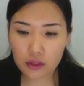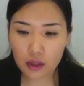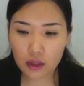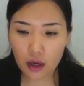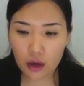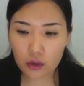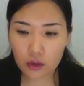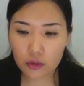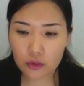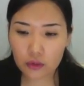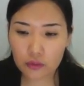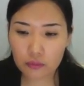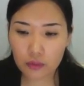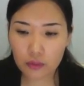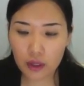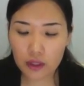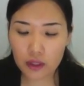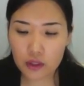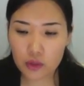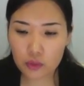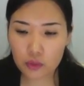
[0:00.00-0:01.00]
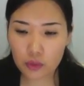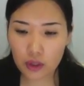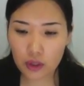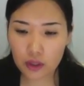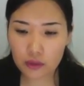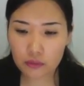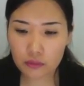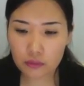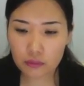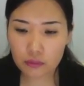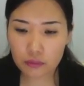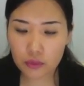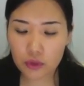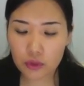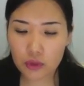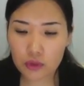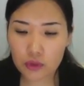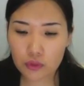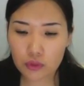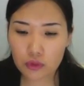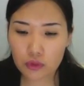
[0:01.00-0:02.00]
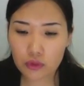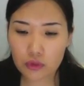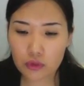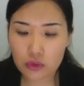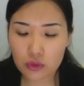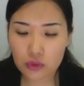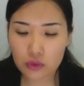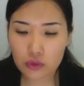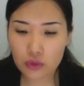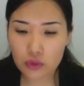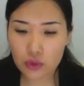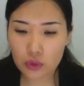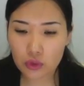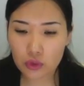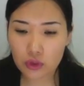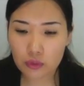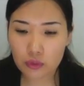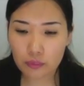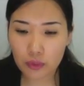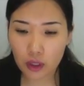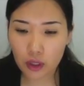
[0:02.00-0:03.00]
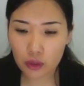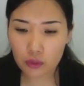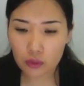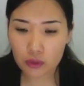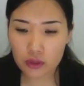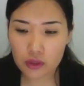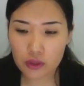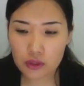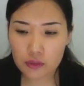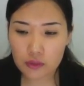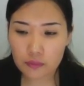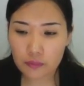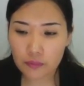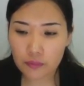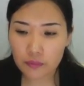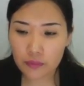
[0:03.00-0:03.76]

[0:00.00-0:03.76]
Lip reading: Count -1 because we should show the backwards.